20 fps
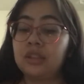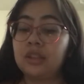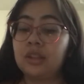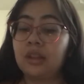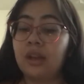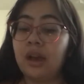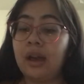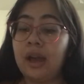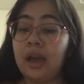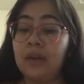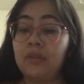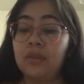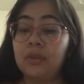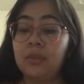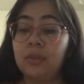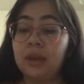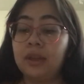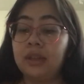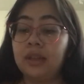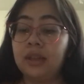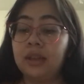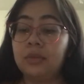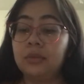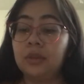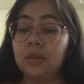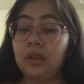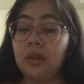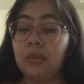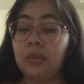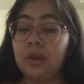she thought every bug that
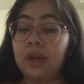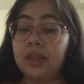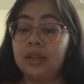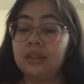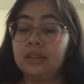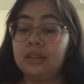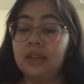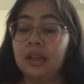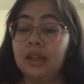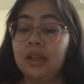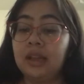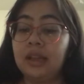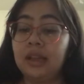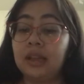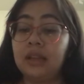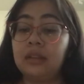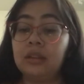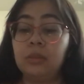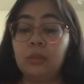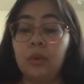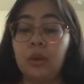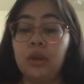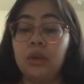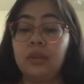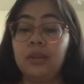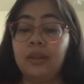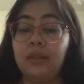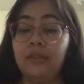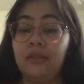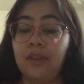comes along will get stuck in it and
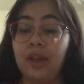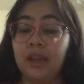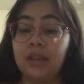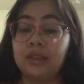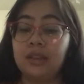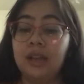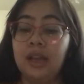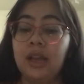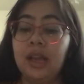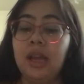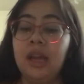spoil the effect.